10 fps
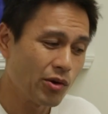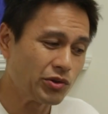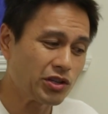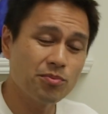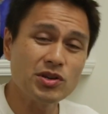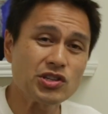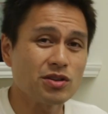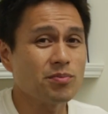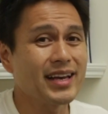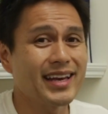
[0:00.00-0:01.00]
was
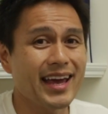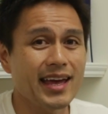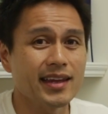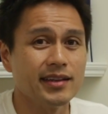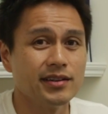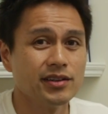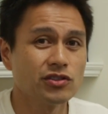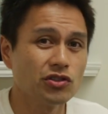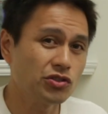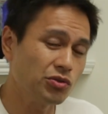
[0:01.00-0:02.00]
commissioned by Canon
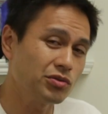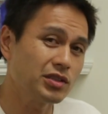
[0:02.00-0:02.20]
to shoot